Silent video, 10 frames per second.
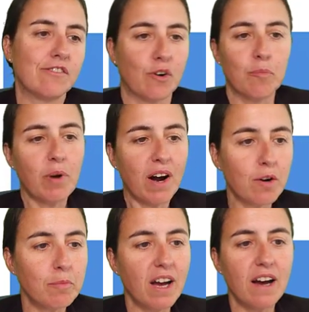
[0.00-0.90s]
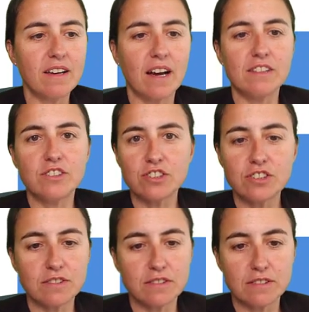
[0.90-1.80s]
from Power BI, I just